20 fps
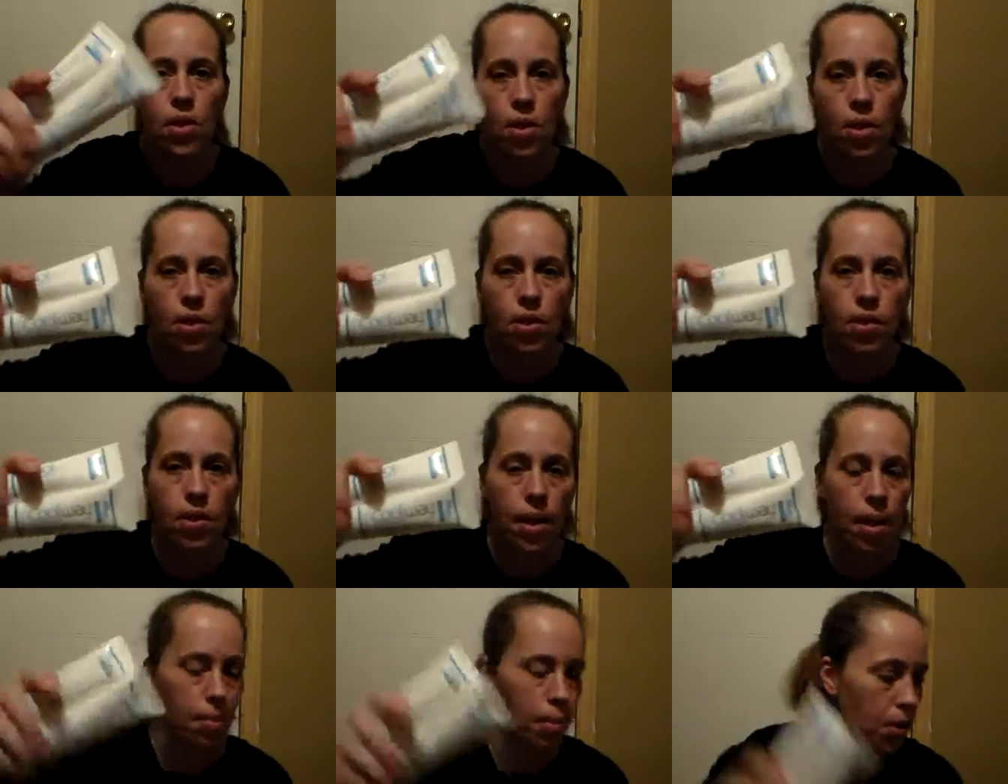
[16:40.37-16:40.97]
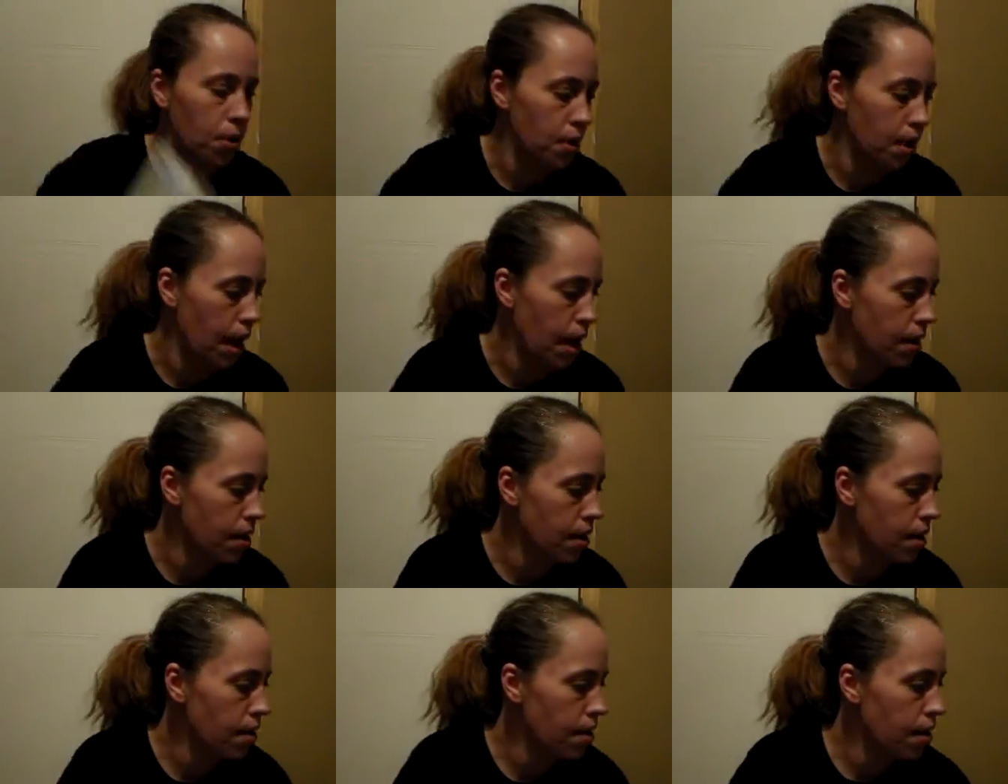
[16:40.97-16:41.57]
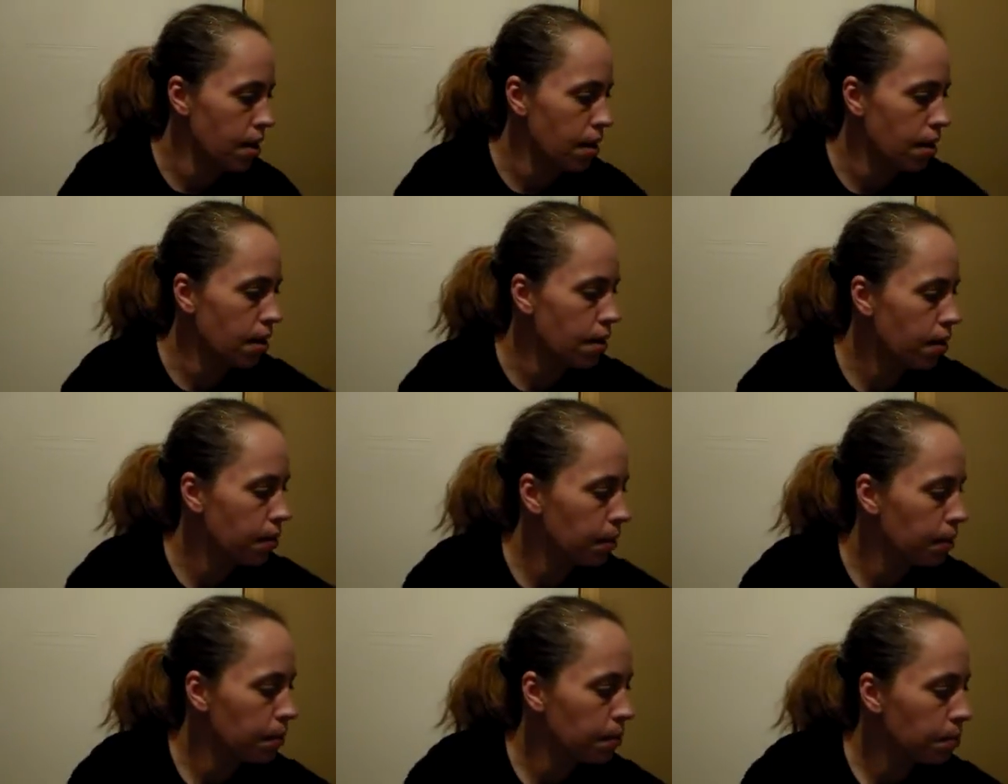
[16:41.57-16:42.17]
Just little sample sizes
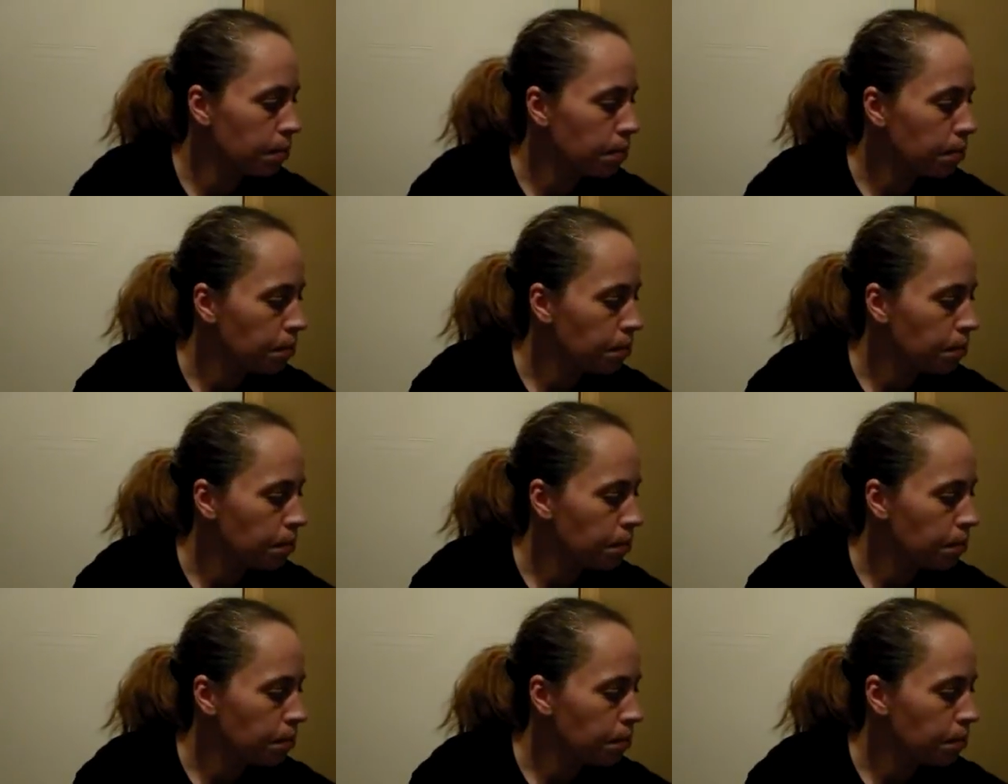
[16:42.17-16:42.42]
there.